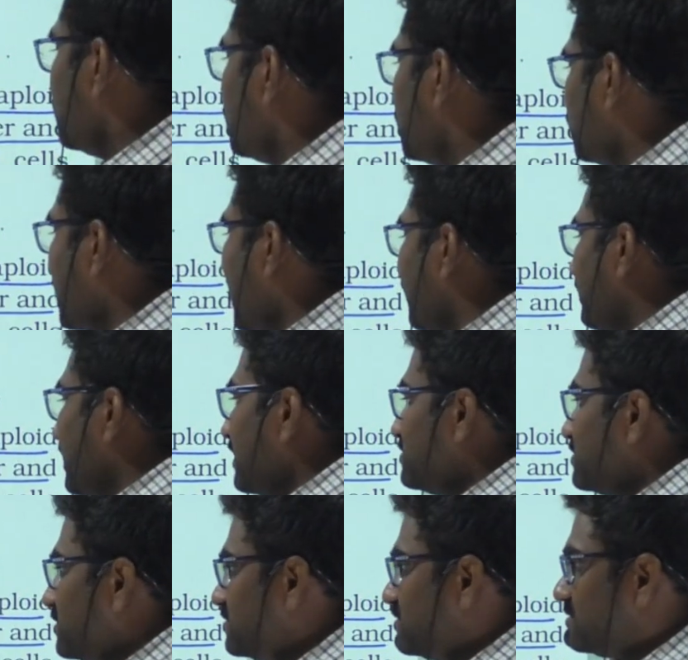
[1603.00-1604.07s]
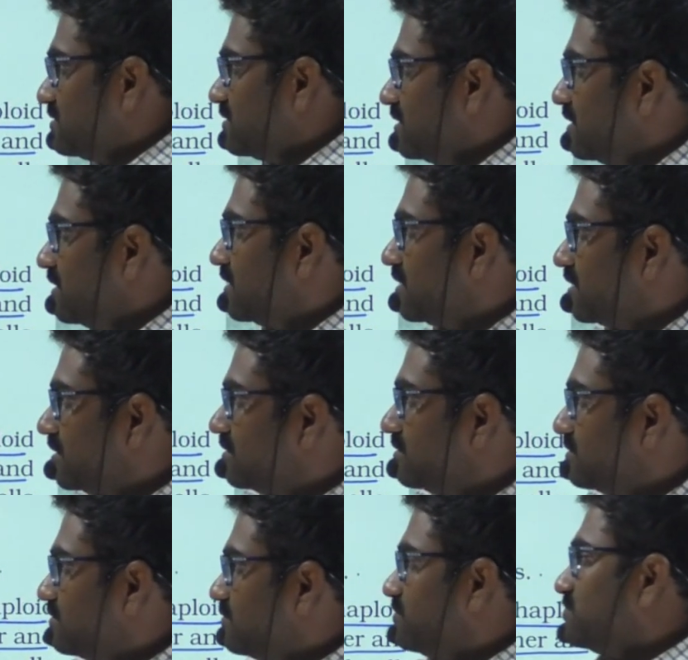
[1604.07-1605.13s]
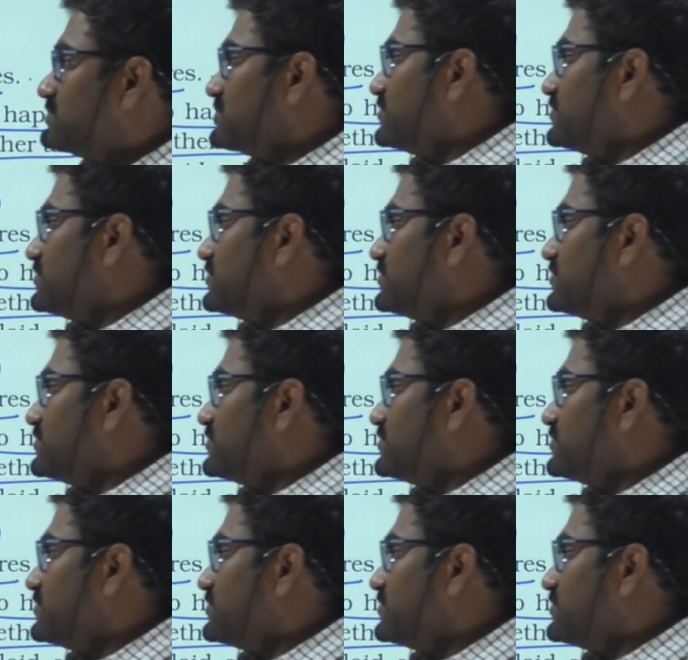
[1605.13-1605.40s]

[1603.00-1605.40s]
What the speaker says: two haploid cells. So